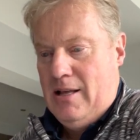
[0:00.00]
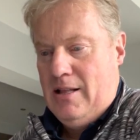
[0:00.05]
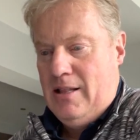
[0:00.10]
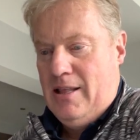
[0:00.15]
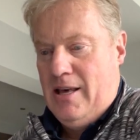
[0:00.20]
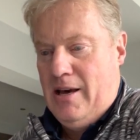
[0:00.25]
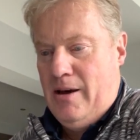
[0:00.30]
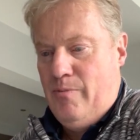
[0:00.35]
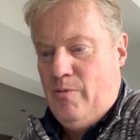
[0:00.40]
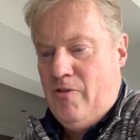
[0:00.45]

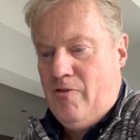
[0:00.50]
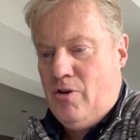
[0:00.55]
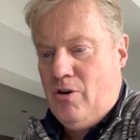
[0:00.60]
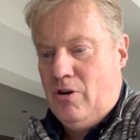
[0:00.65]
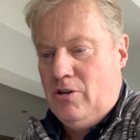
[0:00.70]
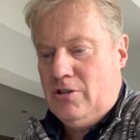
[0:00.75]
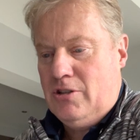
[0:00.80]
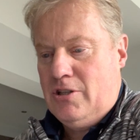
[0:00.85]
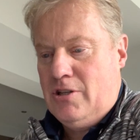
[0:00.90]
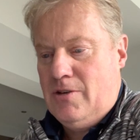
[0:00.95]
Then we've
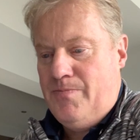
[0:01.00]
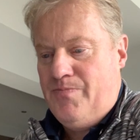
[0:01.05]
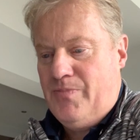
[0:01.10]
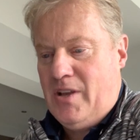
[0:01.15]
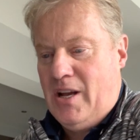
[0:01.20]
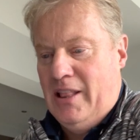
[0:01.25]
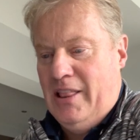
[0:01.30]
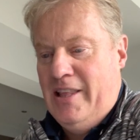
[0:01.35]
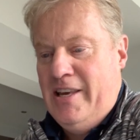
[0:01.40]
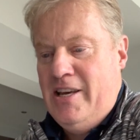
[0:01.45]
got
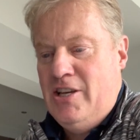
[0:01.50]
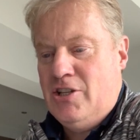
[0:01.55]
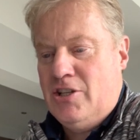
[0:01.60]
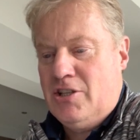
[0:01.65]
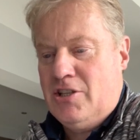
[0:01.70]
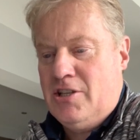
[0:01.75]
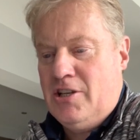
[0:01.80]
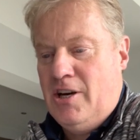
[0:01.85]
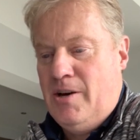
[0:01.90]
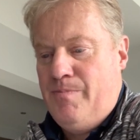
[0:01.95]
at
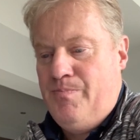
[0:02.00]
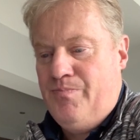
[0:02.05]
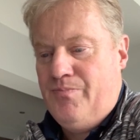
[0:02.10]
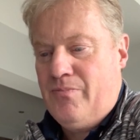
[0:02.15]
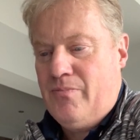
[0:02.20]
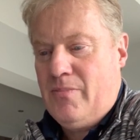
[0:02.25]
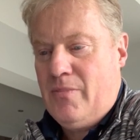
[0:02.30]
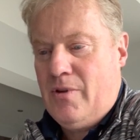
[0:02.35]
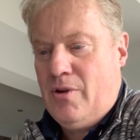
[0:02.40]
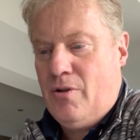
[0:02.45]
least
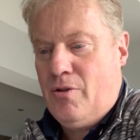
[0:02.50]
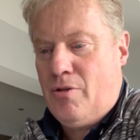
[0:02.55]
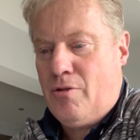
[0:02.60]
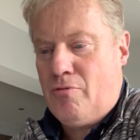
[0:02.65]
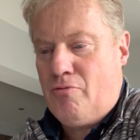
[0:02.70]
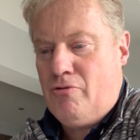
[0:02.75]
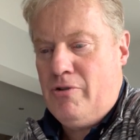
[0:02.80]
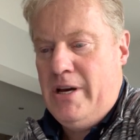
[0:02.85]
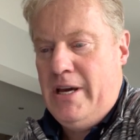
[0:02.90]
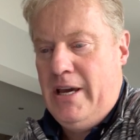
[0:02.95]

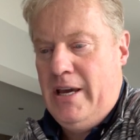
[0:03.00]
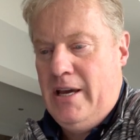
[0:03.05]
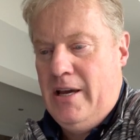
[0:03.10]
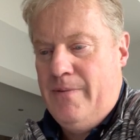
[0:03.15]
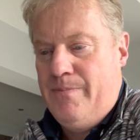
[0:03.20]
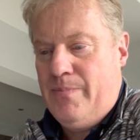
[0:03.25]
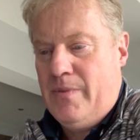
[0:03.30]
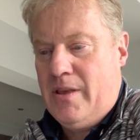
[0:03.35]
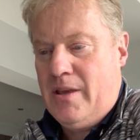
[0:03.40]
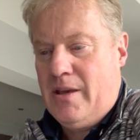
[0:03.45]

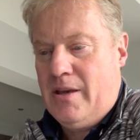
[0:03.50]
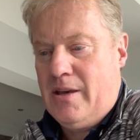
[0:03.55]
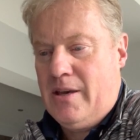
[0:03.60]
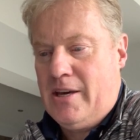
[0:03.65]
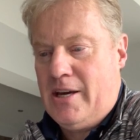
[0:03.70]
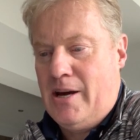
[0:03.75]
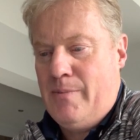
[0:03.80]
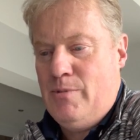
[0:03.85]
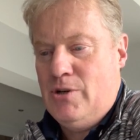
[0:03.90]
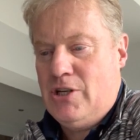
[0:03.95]
3
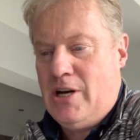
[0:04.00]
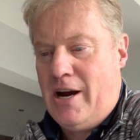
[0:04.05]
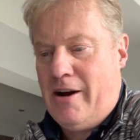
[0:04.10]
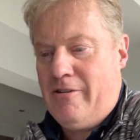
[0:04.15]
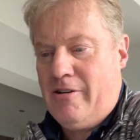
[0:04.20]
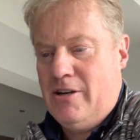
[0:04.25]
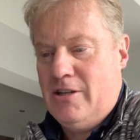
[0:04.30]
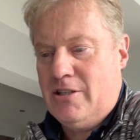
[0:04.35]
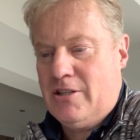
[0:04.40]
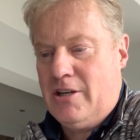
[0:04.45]
Cambridge
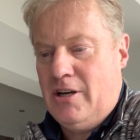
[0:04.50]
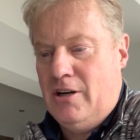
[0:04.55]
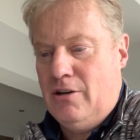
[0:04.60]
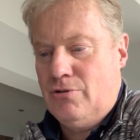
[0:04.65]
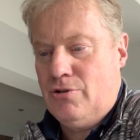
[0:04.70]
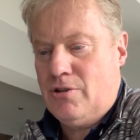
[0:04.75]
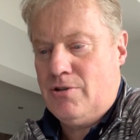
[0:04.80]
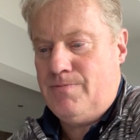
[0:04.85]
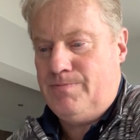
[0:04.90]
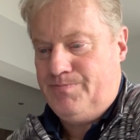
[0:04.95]
Harriers
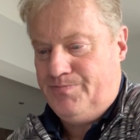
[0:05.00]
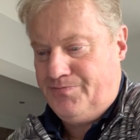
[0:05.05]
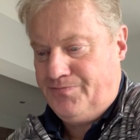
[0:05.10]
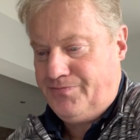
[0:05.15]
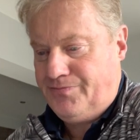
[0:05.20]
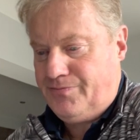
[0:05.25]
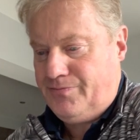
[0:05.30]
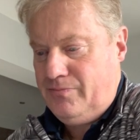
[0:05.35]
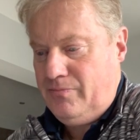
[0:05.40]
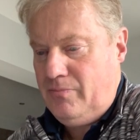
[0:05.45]
girls
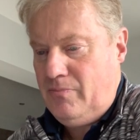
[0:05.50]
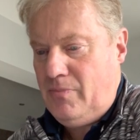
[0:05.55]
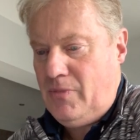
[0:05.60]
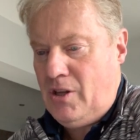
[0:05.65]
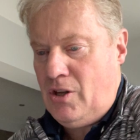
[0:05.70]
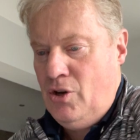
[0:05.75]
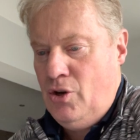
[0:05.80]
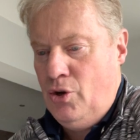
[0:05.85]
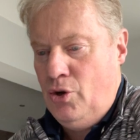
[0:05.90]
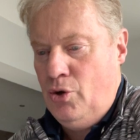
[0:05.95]

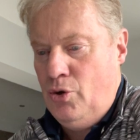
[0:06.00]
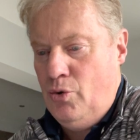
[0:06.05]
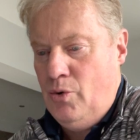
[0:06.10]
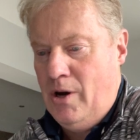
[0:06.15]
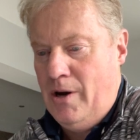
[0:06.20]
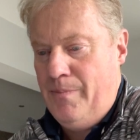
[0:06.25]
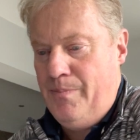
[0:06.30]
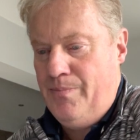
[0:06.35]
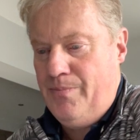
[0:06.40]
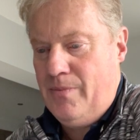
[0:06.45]

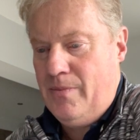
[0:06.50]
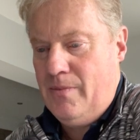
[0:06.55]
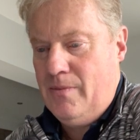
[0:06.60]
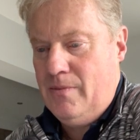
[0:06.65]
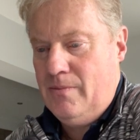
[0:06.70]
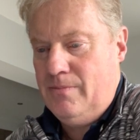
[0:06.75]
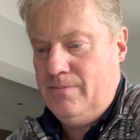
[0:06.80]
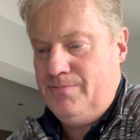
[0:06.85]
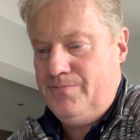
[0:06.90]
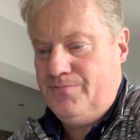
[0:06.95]
who
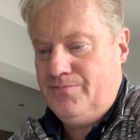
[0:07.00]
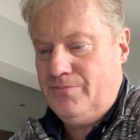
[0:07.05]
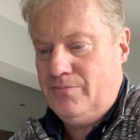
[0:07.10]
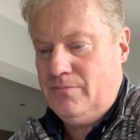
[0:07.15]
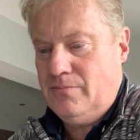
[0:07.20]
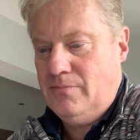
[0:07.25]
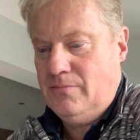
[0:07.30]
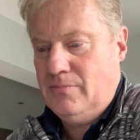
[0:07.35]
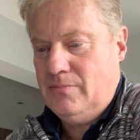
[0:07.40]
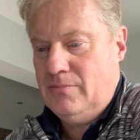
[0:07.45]

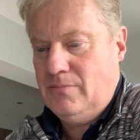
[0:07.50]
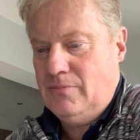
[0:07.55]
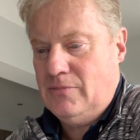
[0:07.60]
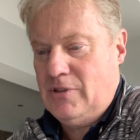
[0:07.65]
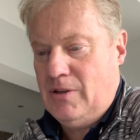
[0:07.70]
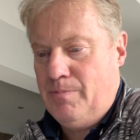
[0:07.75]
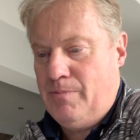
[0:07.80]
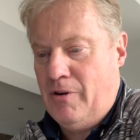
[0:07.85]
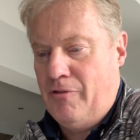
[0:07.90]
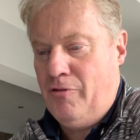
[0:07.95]

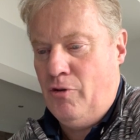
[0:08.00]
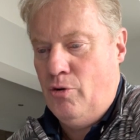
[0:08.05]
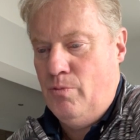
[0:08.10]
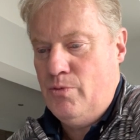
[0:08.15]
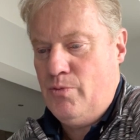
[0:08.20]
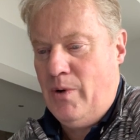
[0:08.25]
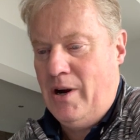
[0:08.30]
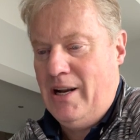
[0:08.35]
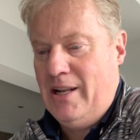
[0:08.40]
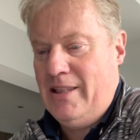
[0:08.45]

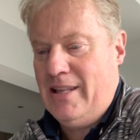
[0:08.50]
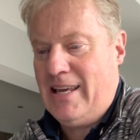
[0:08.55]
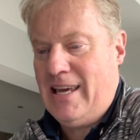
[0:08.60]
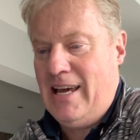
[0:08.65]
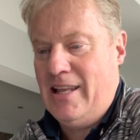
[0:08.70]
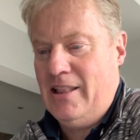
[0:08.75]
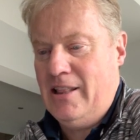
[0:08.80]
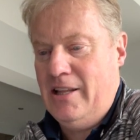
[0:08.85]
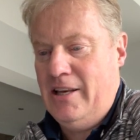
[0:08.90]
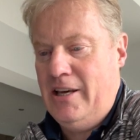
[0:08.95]
performed well in the
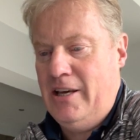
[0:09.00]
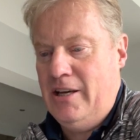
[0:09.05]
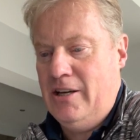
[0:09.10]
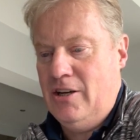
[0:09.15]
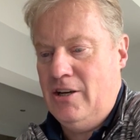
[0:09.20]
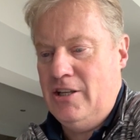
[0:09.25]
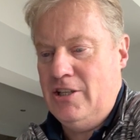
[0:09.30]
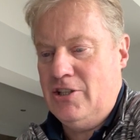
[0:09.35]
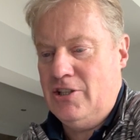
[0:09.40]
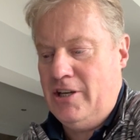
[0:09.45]
Kent League
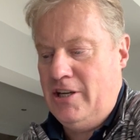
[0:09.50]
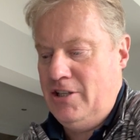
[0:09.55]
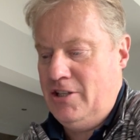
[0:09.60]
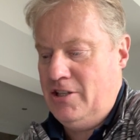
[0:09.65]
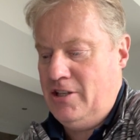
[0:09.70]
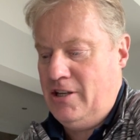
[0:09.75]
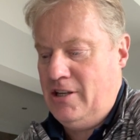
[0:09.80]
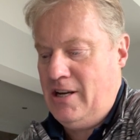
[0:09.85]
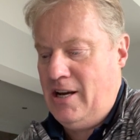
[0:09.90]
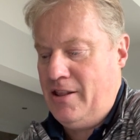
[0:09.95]
early
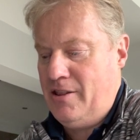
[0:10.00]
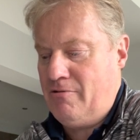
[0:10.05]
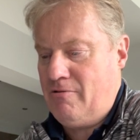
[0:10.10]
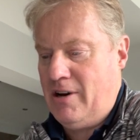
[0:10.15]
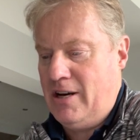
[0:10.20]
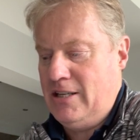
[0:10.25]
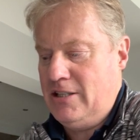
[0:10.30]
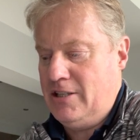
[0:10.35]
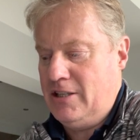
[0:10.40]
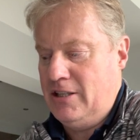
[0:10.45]
season and other
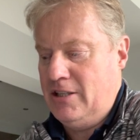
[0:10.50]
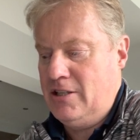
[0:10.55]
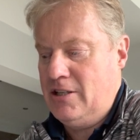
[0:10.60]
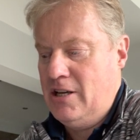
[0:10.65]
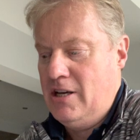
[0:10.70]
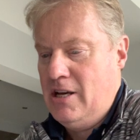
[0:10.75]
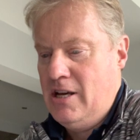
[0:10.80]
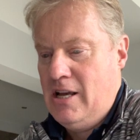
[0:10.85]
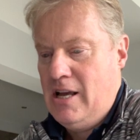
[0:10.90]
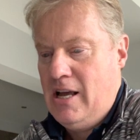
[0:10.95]

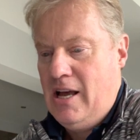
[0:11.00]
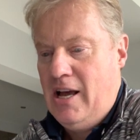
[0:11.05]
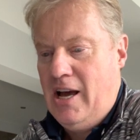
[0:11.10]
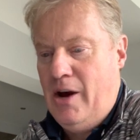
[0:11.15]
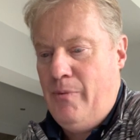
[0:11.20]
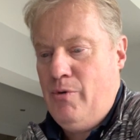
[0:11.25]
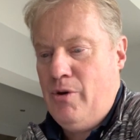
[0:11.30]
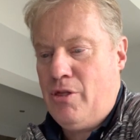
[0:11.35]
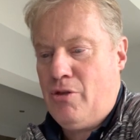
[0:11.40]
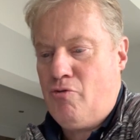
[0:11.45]
races,
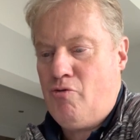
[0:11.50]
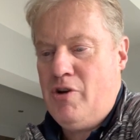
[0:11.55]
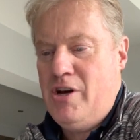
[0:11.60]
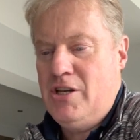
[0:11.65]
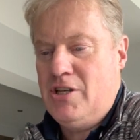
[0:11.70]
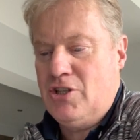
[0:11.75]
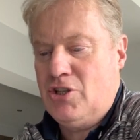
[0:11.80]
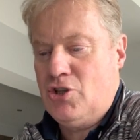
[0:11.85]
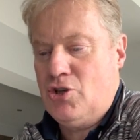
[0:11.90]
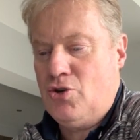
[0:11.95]
and with
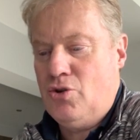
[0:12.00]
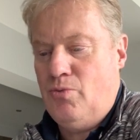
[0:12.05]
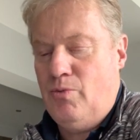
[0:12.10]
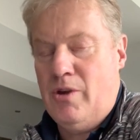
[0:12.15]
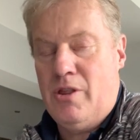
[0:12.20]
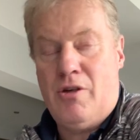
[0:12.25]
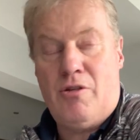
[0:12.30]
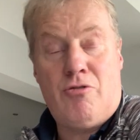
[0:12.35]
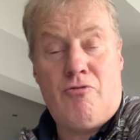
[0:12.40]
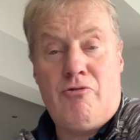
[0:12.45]

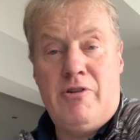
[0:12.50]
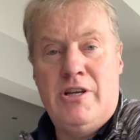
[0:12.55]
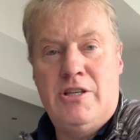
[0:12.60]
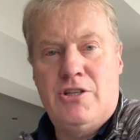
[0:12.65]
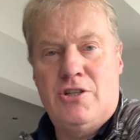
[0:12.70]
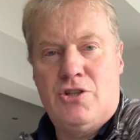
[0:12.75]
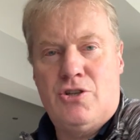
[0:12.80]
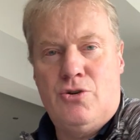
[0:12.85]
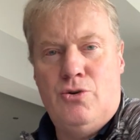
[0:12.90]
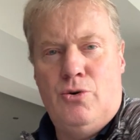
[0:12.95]
a 3
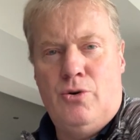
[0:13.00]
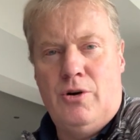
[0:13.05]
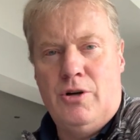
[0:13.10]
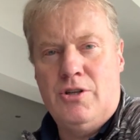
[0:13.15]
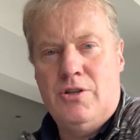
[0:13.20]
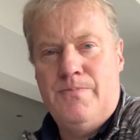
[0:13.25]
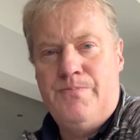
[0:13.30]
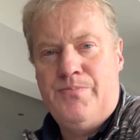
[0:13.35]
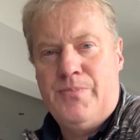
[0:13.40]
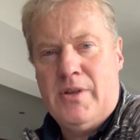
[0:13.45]
to
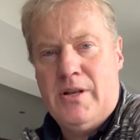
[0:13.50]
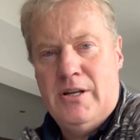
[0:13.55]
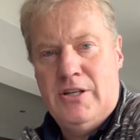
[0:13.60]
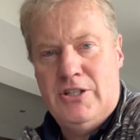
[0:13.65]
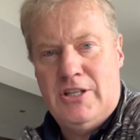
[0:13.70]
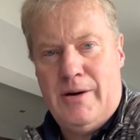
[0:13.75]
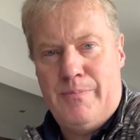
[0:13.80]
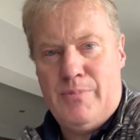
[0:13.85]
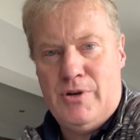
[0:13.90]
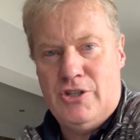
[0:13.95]
score
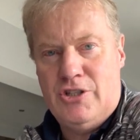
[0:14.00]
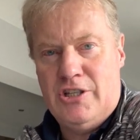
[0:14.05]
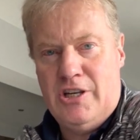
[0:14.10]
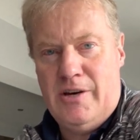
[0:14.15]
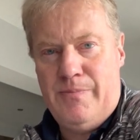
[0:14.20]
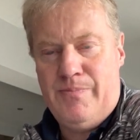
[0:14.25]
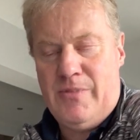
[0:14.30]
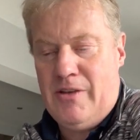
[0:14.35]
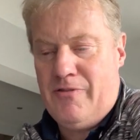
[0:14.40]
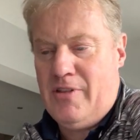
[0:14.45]

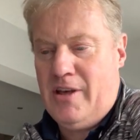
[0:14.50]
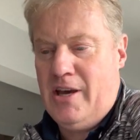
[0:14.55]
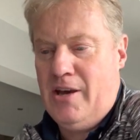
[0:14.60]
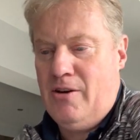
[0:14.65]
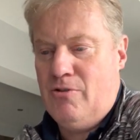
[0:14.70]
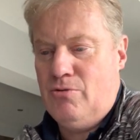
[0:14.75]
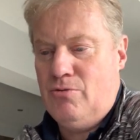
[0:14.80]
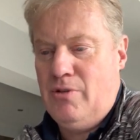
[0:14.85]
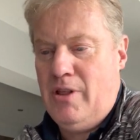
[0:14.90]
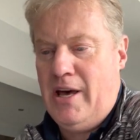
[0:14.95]
championship, if
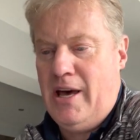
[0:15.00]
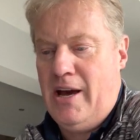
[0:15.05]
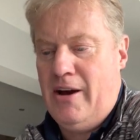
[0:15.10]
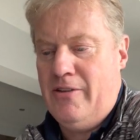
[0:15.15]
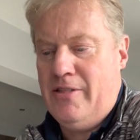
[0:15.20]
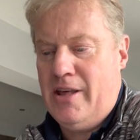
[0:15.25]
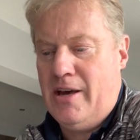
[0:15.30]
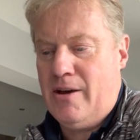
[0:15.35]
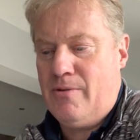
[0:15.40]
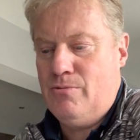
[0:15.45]
they all
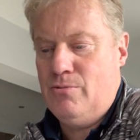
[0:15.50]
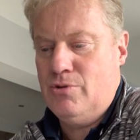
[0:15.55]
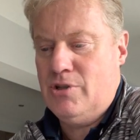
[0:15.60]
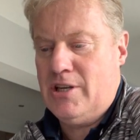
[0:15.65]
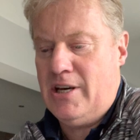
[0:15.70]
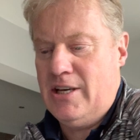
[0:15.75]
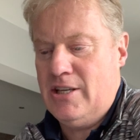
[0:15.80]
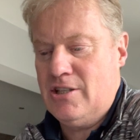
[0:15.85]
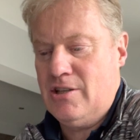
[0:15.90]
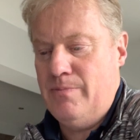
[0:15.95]
there, they will
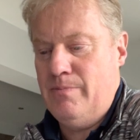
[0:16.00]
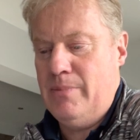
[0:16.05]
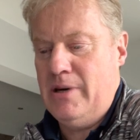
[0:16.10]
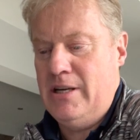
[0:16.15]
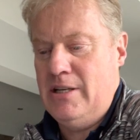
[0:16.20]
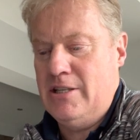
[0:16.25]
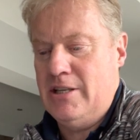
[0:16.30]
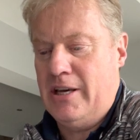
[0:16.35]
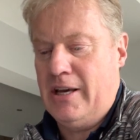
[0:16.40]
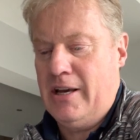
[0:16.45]
take some
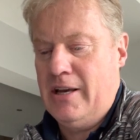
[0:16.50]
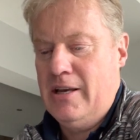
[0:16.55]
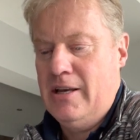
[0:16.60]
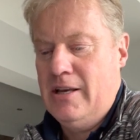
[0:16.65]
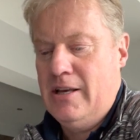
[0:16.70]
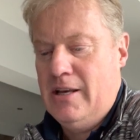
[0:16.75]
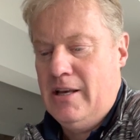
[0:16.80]
beating.